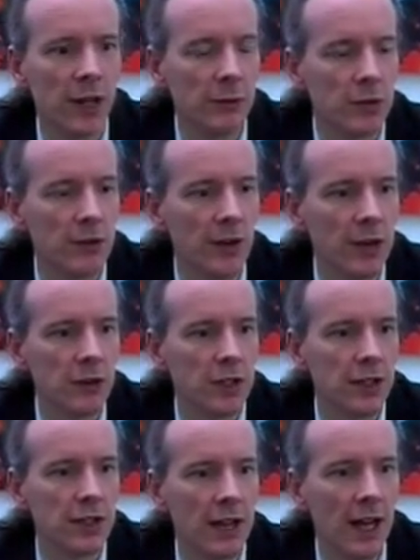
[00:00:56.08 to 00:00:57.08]
It was
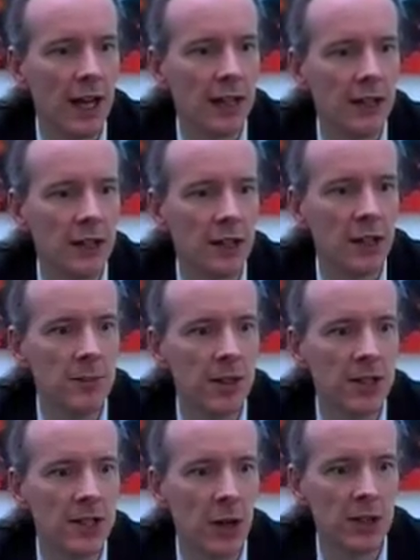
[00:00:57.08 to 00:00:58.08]
founded in the early
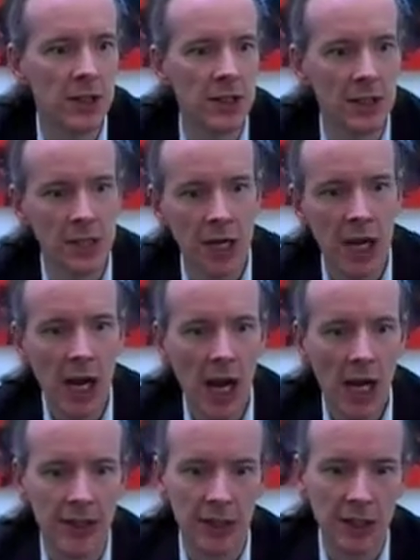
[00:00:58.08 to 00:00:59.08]
mid-90s
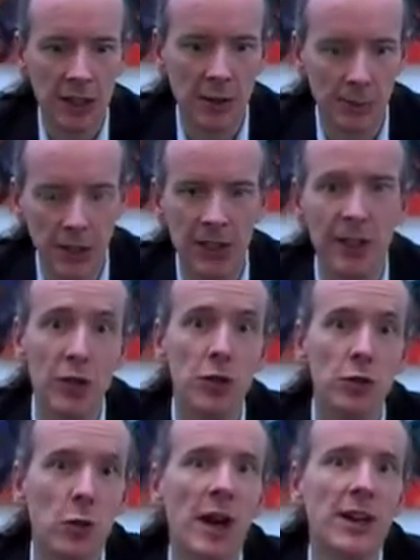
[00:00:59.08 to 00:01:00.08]
as a completely
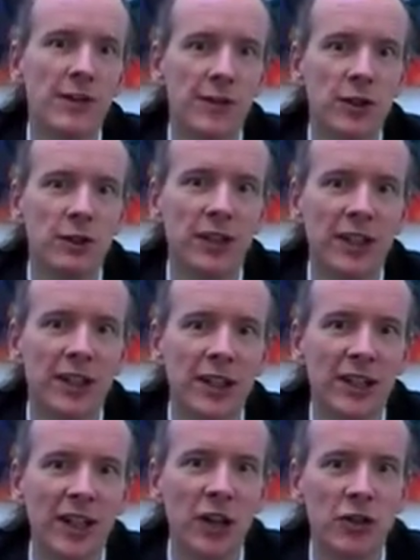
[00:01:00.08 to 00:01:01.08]
new way of doing
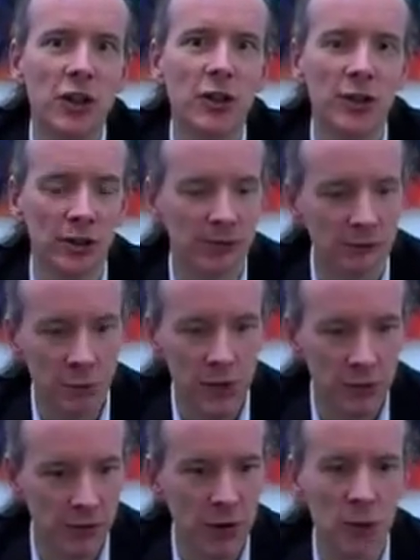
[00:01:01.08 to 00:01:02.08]
a journal
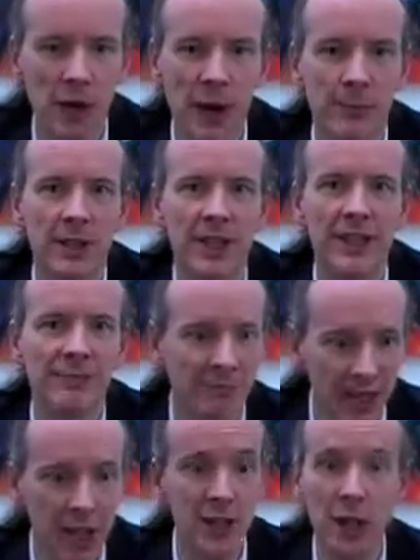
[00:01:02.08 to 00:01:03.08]
with review happening
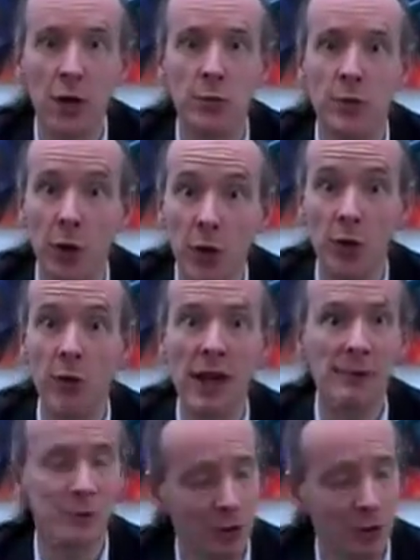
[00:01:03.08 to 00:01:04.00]
in the open, on the web,